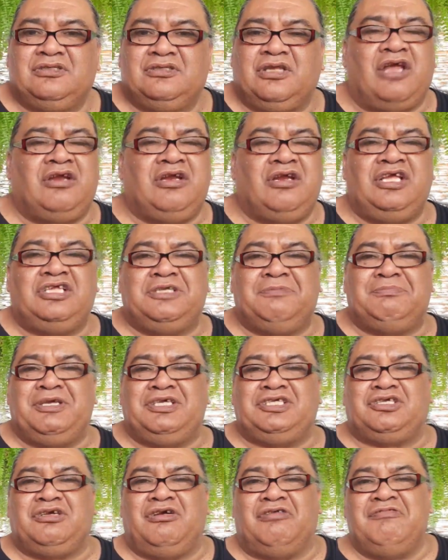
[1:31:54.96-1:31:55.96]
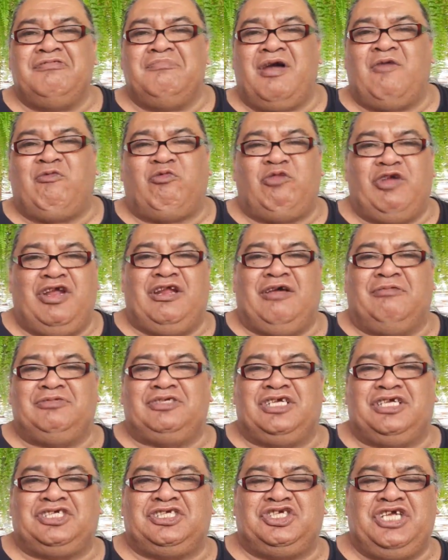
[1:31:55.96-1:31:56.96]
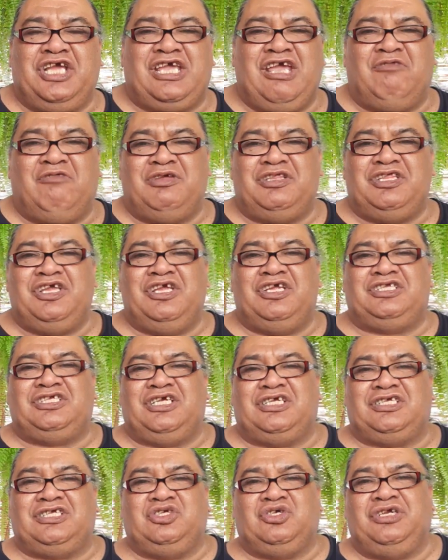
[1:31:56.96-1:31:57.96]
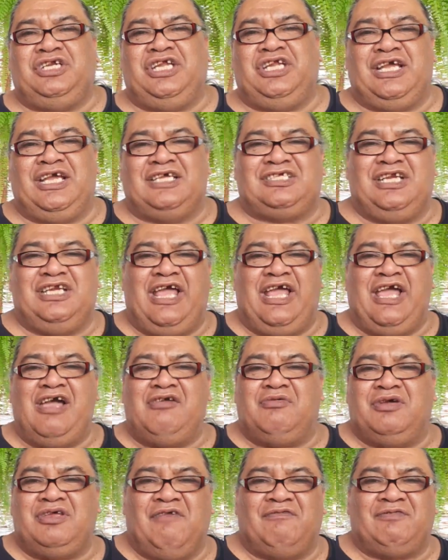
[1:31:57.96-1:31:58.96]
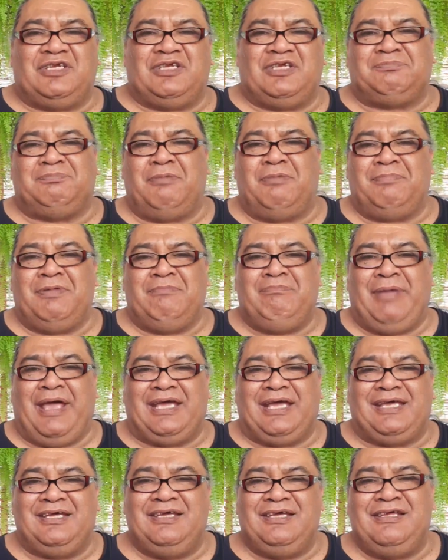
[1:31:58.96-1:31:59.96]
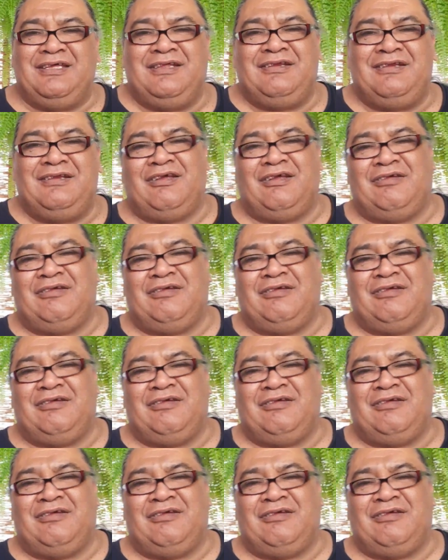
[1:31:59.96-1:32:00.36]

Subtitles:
Don't need to be sorry, my friend. I'm just checking whether you're just joining us now or you're just popping back in.